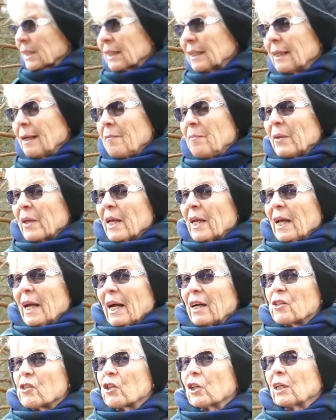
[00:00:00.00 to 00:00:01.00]
in.
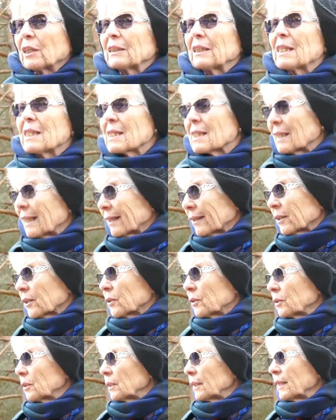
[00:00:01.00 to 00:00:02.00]
And she got
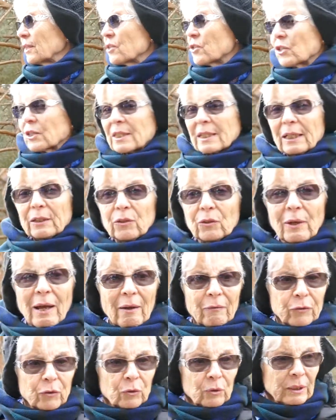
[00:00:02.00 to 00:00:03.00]
hysterical, and she said, you
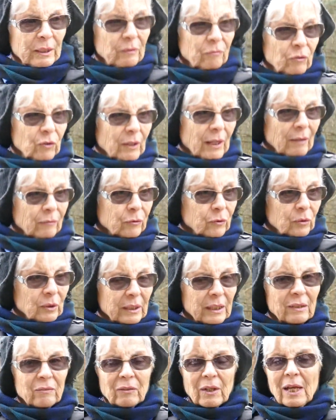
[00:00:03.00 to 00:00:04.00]
have to leave, you have to
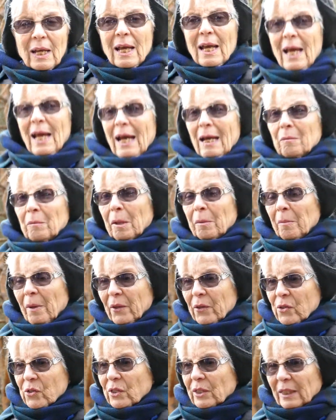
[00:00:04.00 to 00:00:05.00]
leave. And my
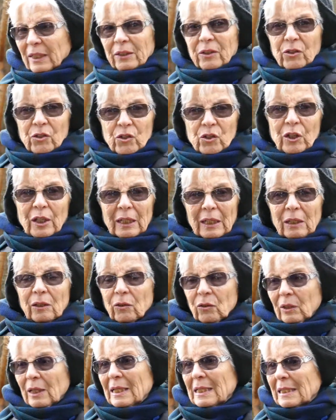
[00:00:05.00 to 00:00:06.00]
mother started shaking
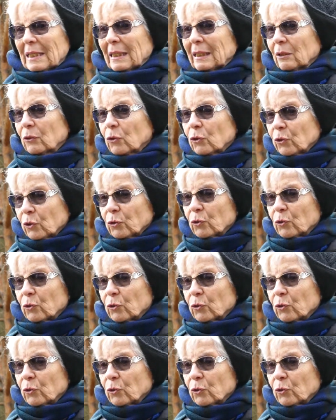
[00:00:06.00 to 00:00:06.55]
her and said, no,